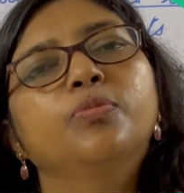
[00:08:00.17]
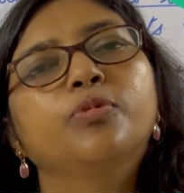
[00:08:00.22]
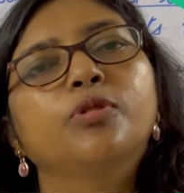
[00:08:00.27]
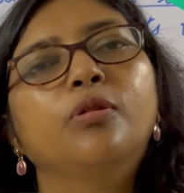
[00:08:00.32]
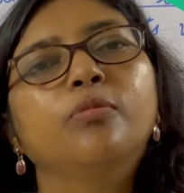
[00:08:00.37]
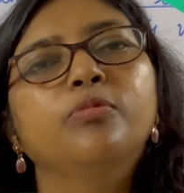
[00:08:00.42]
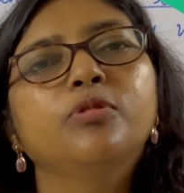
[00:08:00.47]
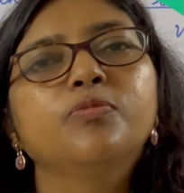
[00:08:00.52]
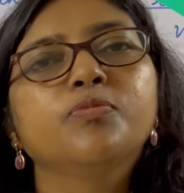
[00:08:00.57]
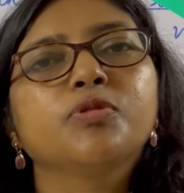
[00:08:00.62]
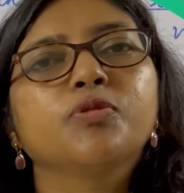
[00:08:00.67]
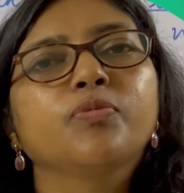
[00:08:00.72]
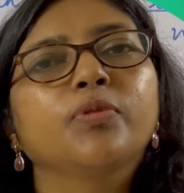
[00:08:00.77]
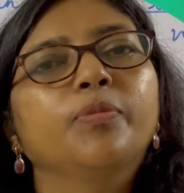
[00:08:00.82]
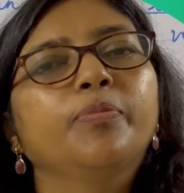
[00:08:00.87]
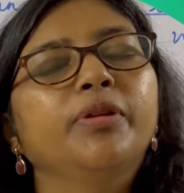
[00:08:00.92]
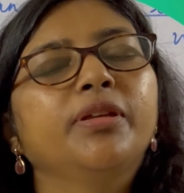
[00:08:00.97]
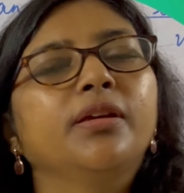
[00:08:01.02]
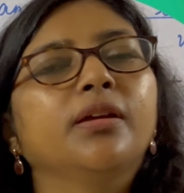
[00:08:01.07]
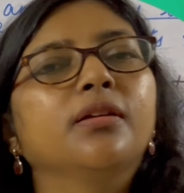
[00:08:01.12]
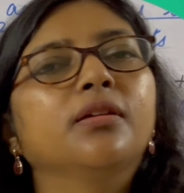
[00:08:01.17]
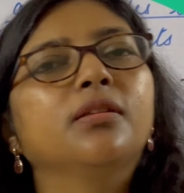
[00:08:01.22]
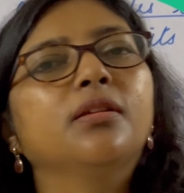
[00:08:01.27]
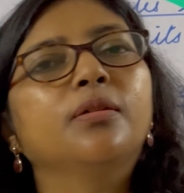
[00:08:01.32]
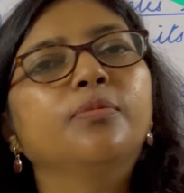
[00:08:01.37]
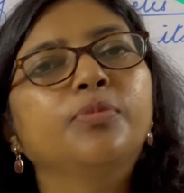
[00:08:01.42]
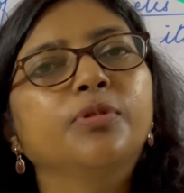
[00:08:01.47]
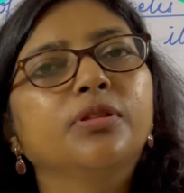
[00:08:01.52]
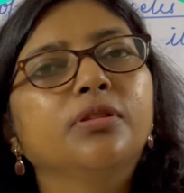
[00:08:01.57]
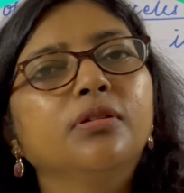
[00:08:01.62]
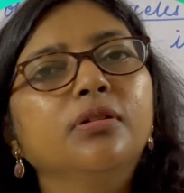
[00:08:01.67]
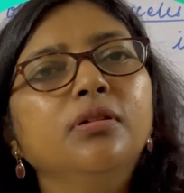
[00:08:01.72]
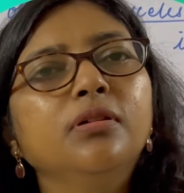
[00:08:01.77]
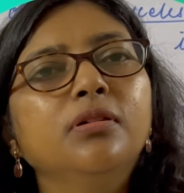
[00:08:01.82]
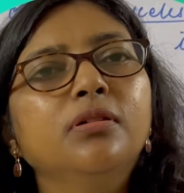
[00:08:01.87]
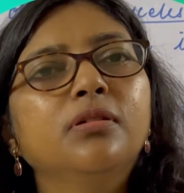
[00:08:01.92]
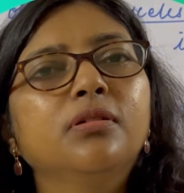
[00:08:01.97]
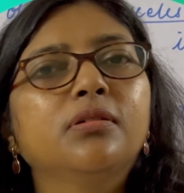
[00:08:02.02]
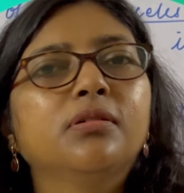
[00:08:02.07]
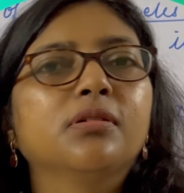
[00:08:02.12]
problems will be taken up in the
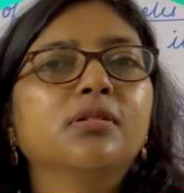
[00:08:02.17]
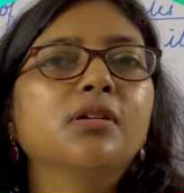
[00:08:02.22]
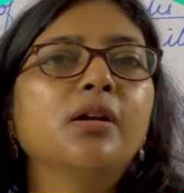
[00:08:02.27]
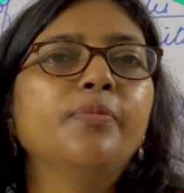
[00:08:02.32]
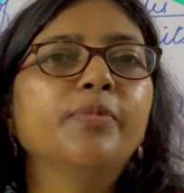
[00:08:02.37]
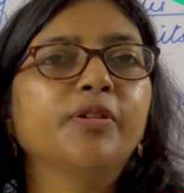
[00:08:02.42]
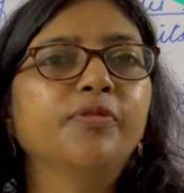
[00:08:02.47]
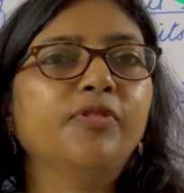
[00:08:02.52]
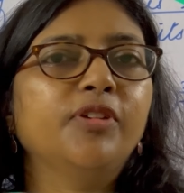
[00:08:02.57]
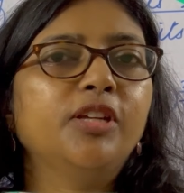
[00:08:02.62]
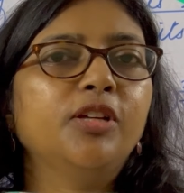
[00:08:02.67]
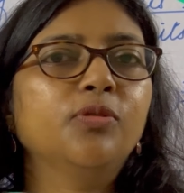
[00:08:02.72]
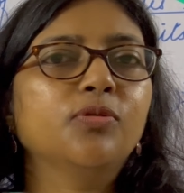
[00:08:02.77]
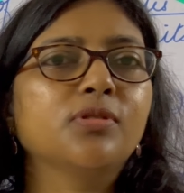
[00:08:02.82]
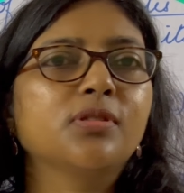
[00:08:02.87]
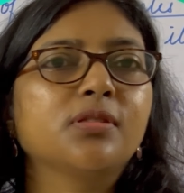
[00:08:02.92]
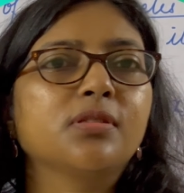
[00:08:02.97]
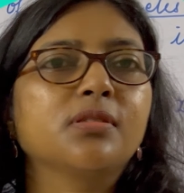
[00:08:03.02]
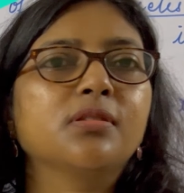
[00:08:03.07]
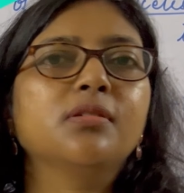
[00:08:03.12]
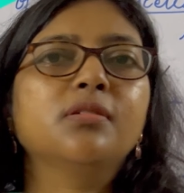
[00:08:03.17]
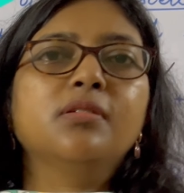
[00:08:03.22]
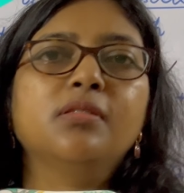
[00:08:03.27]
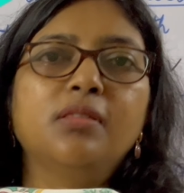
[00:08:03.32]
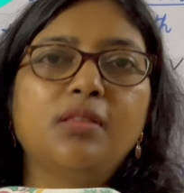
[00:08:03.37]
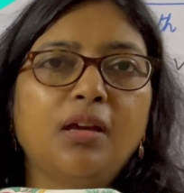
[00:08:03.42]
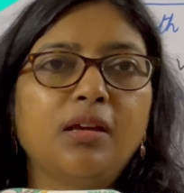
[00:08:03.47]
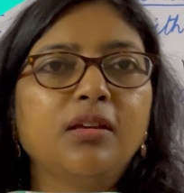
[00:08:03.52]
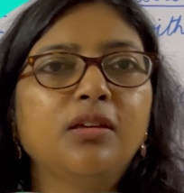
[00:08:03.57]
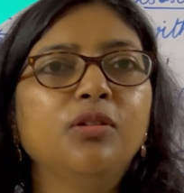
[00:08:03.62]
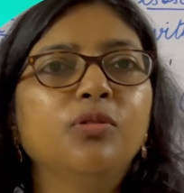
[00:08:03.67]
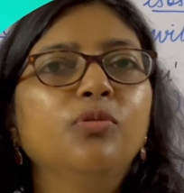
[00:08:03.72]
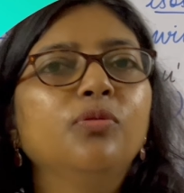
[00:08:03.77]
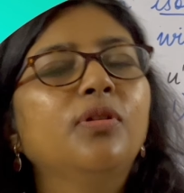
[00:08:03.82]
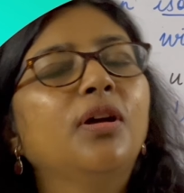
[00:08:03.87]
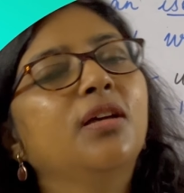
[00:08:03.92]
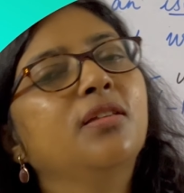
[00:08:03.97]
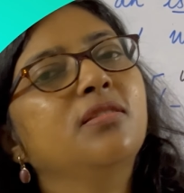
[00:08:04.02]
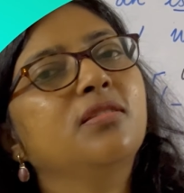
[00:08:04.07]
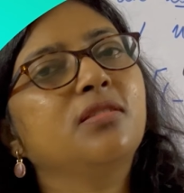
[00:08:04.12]
coming videos. Thank you
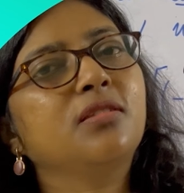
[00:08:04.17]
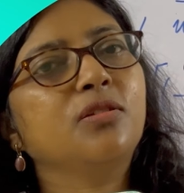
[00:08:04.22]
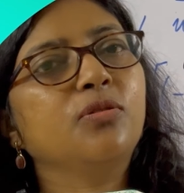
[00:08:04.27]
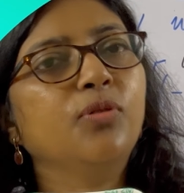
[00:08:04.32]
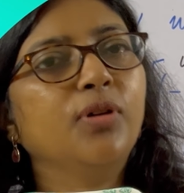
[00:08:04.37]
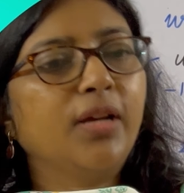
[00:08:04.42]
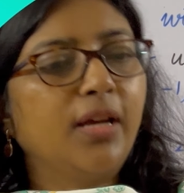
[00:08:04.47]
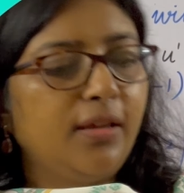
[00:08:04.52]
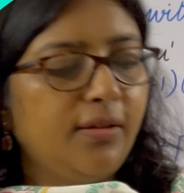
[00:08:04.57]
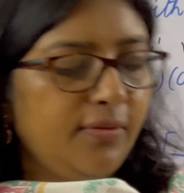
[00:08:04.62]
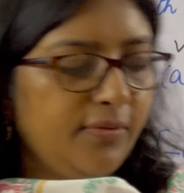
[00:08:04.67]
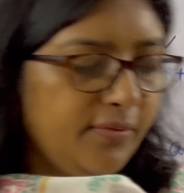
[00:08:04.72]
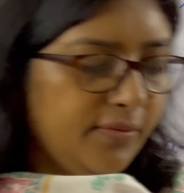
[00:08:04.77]
and see you again.